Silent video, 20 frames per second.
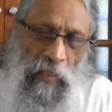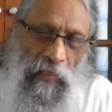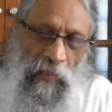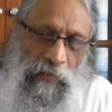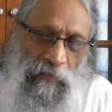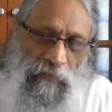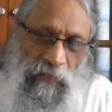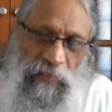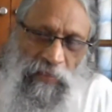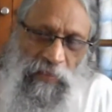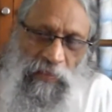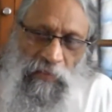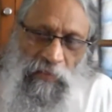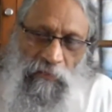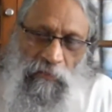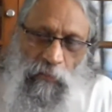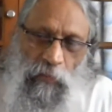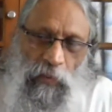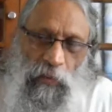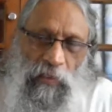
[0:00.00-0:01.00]
And the first
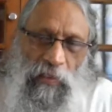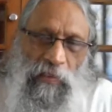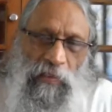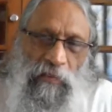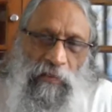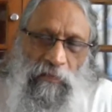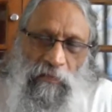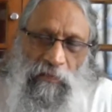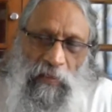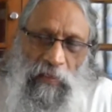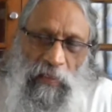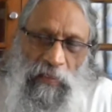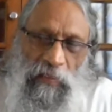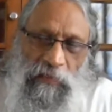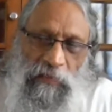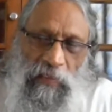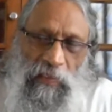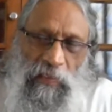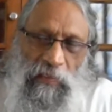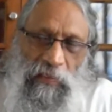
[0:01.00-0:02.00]
word
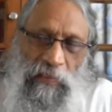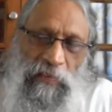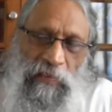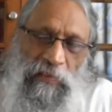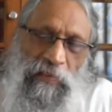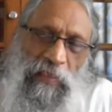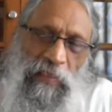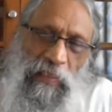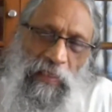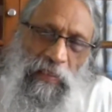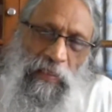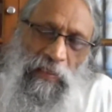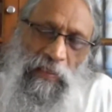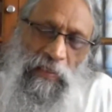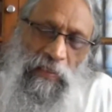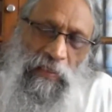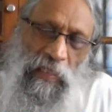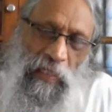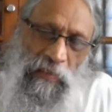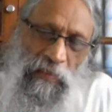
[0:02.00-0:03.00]
Atha is there
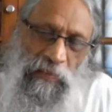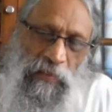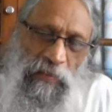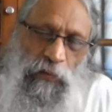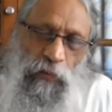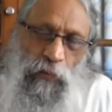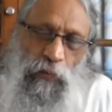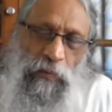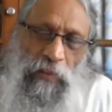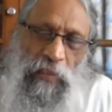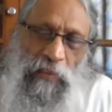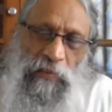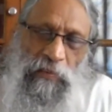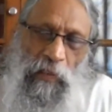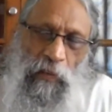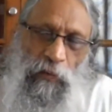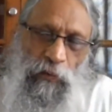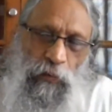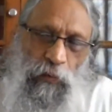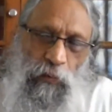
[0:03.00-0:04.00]
in other
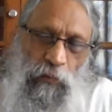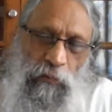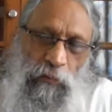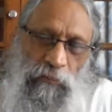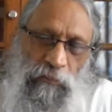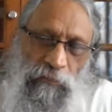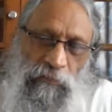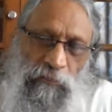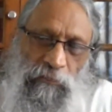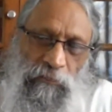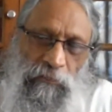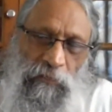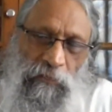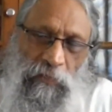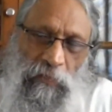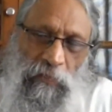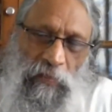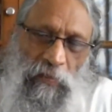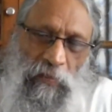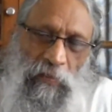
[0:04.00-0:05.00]
sutras also.
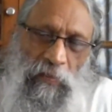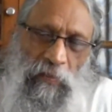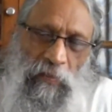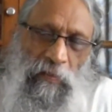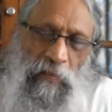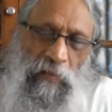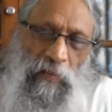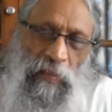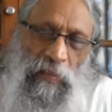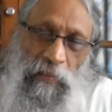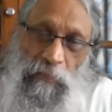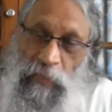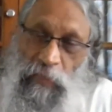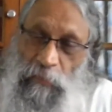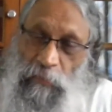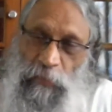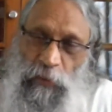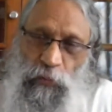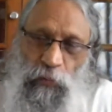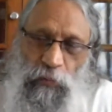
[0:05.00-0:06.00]
Like
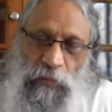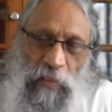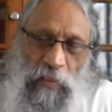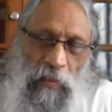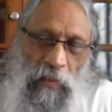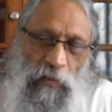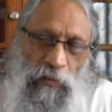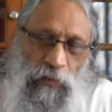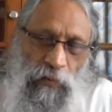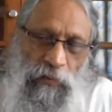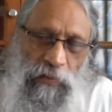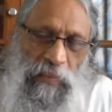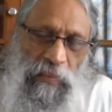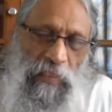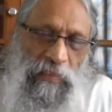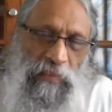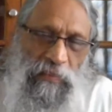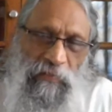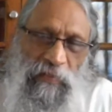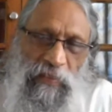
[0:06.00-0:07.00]
Brahma Sutra also
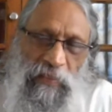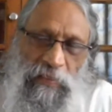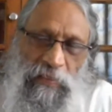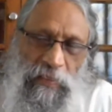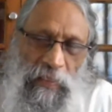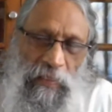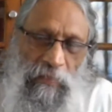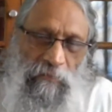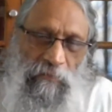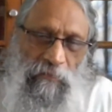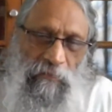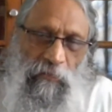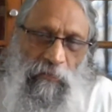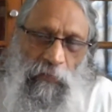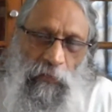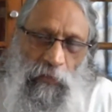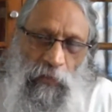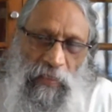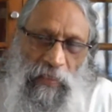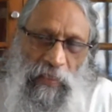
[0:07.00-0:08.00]
starts with the same
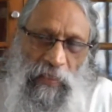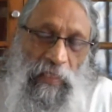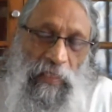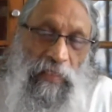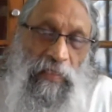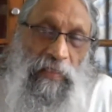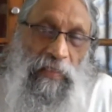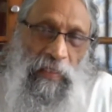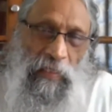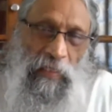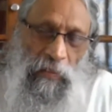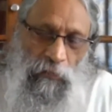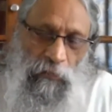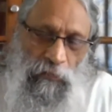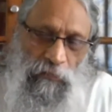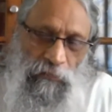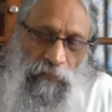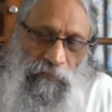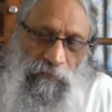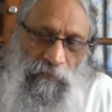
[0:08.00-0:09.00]
word, and now.